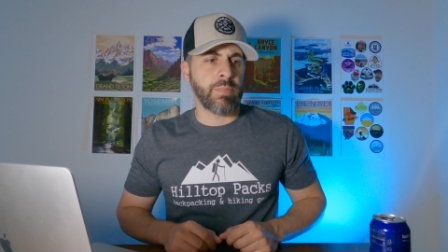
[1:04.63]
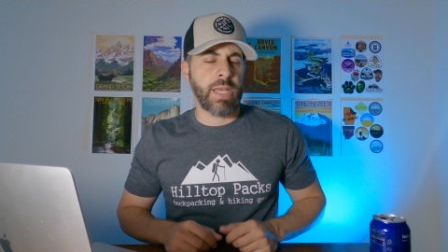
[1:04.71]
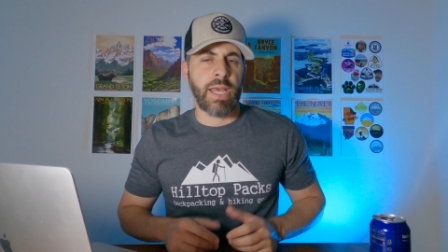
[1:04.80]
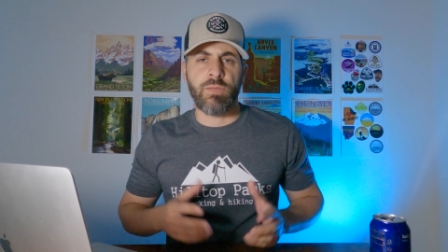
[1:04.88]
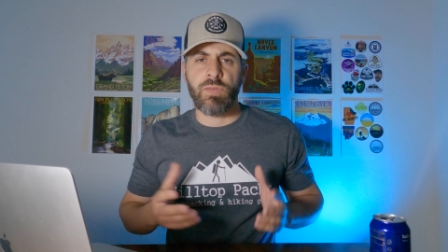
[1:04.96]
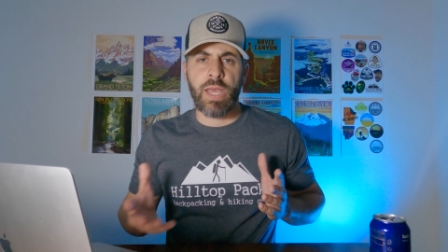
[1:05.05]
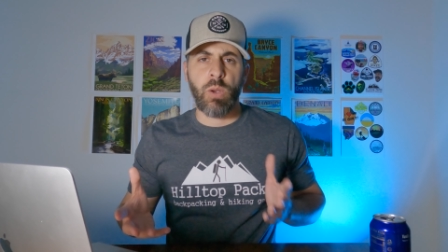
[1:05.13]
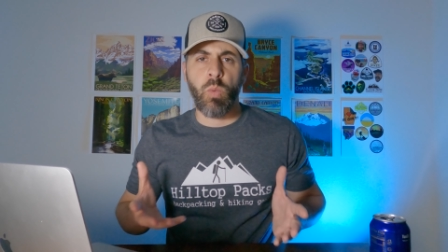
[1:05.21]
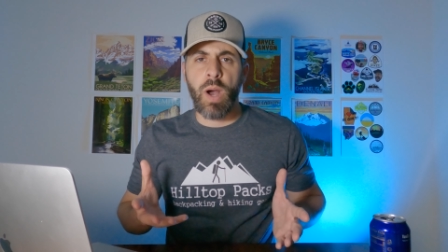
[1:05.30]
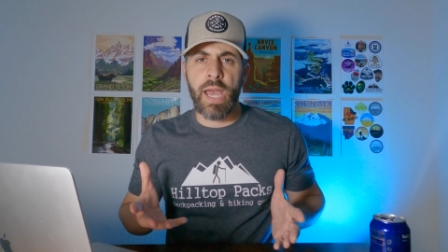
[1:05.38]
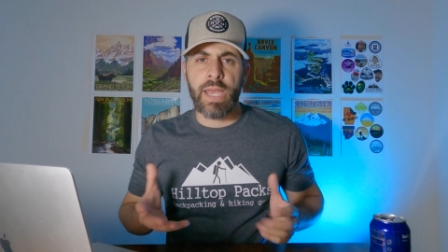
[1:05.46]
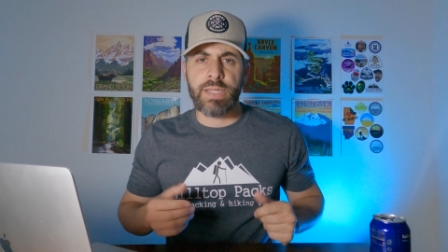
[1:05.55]
kind of like
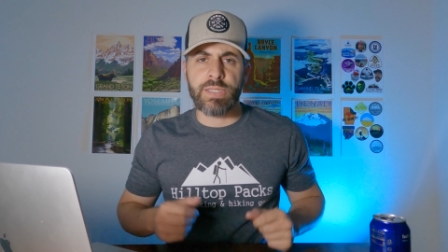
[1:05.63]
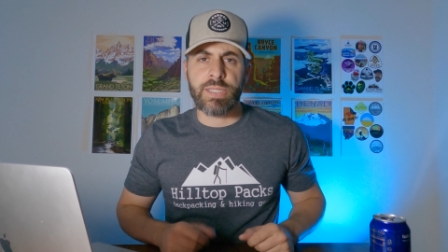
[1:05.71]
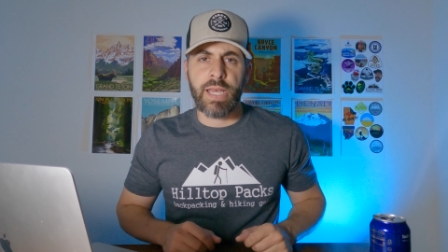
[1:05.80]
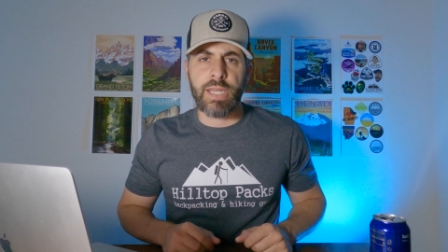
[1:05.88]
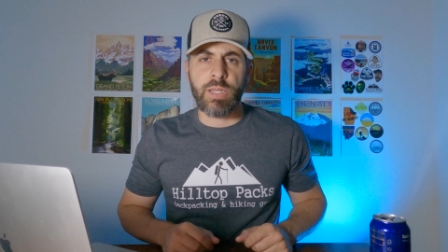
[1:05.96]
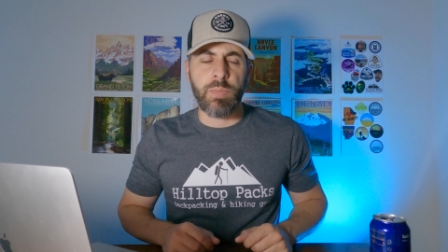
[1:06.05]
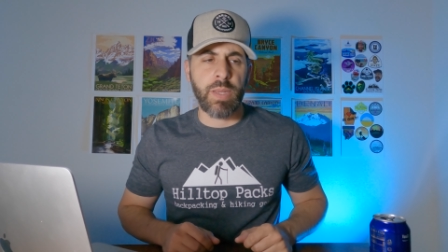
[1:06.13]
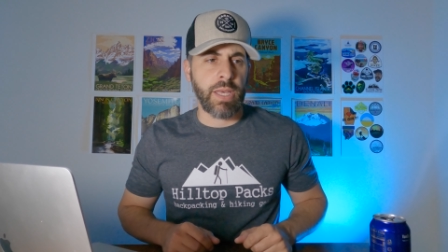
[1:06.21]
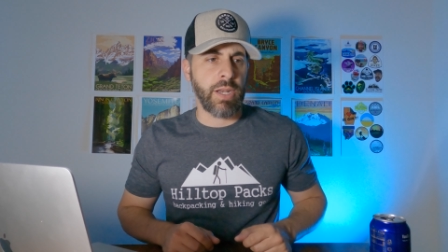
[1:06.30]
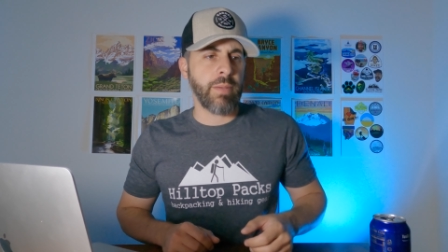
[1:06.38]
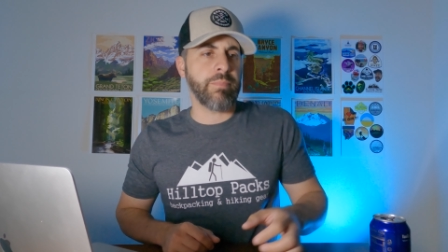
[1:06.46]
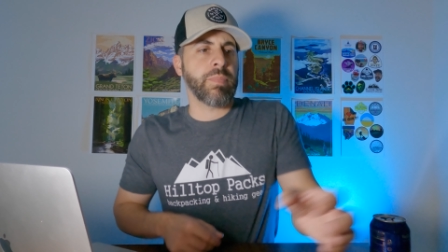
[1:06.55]
why I decided to pick
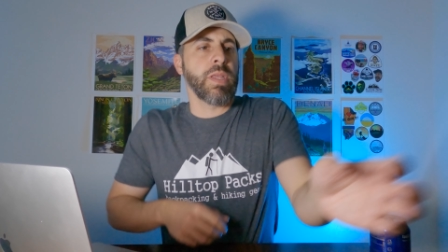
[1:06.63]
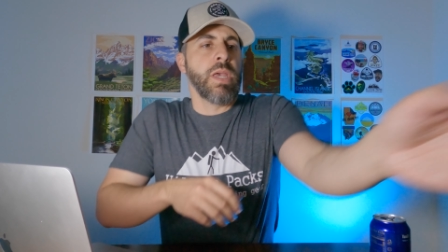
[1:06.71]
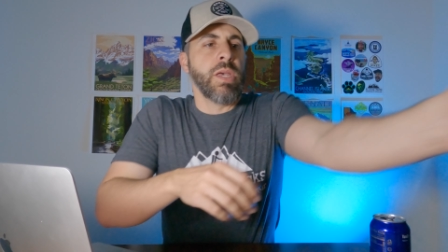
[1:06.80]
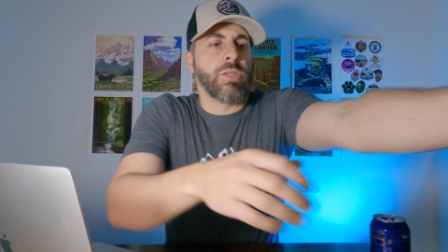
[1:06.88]
it up.